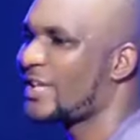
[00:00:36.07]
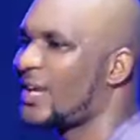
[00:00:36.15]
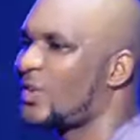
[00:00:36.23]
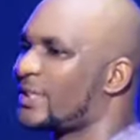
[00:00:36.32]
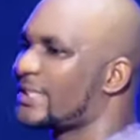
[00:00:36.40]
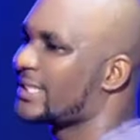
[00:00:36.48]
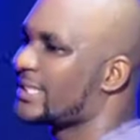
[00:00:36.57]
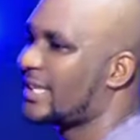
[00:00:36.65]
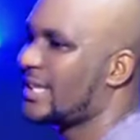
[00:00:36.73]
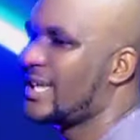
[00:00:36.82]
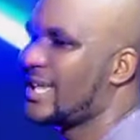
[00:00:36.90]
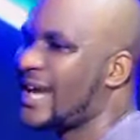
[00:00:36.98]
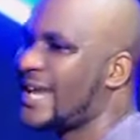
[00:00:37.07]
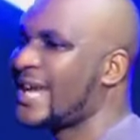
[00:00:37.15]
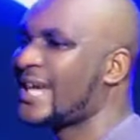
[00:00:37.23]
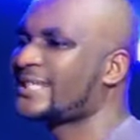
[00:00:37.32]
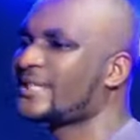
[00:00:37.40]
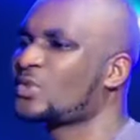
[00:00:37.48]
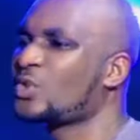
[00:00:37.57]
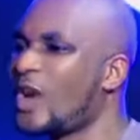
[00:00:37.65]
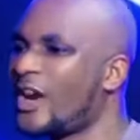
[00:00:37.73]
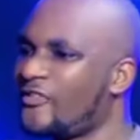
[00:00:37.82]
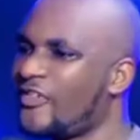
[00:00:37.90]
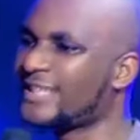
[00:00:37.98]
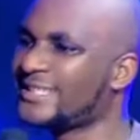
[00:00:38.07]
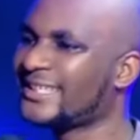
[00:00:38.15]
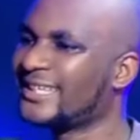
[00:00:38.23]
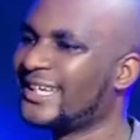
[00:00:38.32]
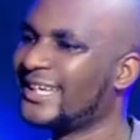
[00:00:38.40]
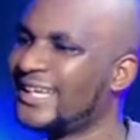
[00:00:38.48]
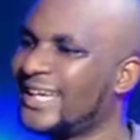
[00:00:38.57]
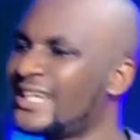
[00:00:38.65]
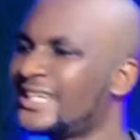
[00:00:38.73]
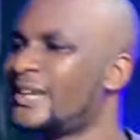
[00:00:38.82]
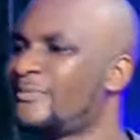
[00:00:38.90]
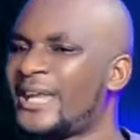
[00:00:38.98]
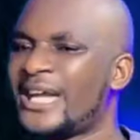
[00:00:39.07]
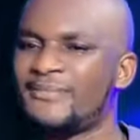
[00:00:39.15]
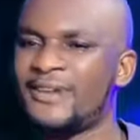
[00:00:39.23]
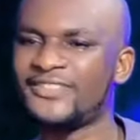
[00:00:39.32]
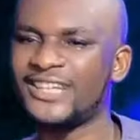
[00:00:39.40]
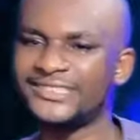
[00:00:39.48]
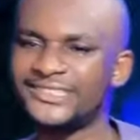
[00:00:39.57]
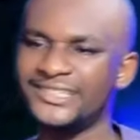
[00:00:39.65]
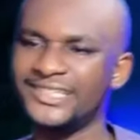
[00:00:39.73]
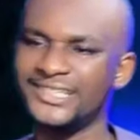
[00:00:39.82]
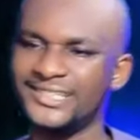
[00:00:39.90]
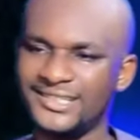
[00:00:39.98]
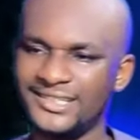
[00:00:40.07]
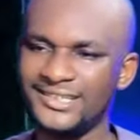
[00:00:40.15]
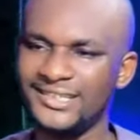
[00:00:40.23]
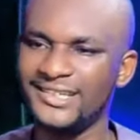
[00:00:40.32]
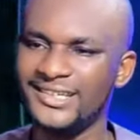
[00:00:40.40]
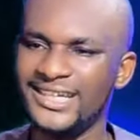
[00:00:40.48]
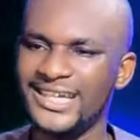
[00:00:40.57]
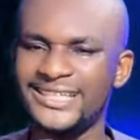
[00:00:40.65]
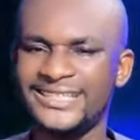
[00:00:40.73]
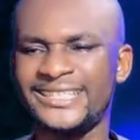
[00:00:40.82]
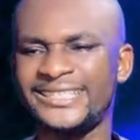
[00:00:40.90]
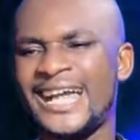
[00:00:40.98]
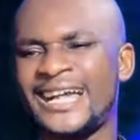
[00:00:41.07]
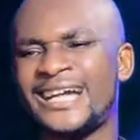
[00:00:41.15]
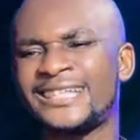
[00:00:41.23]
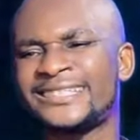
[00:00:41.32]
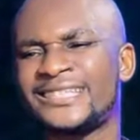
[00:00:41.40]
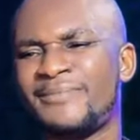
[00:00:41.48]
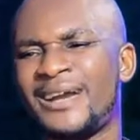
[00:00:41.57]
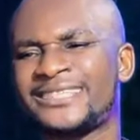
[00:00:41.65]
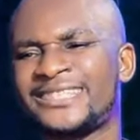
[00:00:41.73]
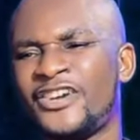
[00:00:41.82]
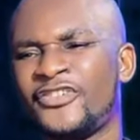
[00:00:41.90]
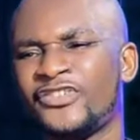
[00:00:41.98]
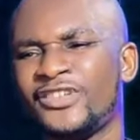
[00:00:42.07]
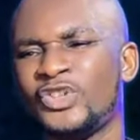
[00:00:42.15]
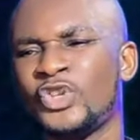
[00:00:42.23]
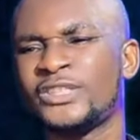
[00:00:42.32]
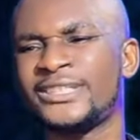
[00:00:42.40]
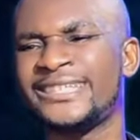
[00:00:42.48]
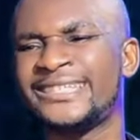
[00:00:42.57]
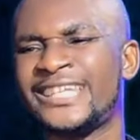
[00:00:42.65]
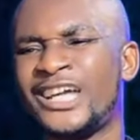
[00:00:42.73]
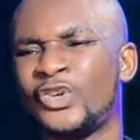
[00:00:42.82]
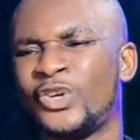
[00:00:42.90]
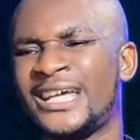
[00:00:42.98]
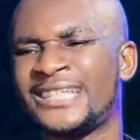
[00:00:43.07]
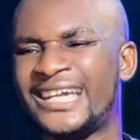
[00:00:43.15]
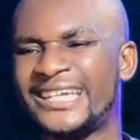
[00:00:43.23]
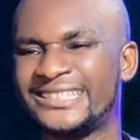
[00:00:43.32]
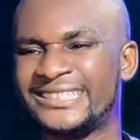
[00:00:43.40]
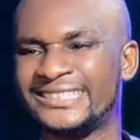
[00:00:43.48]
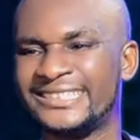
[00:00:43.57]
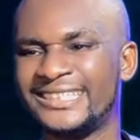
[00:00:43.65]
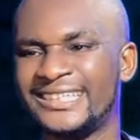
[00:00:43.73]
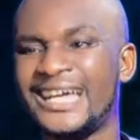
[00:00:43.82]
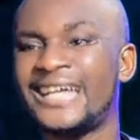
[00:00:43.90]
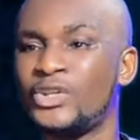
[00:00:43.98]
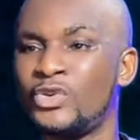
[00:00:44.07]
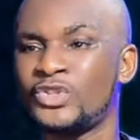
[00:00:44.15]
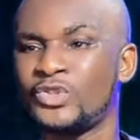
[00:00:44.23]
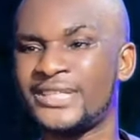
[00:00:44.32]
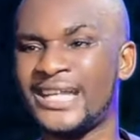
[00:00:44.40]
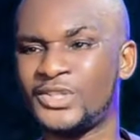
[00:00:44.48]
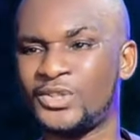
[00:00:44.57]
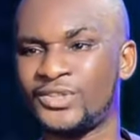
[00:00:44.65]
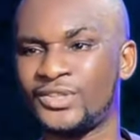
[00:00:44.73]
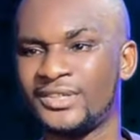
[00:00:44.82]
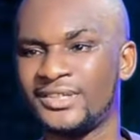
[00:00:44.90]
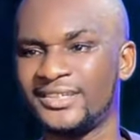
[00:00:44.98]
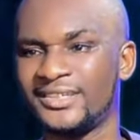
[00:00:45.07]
for the anointing. And I go and fast. And he replied him after 3 days. He says, I can't see myself not eating and others are eating. And he wants to start church.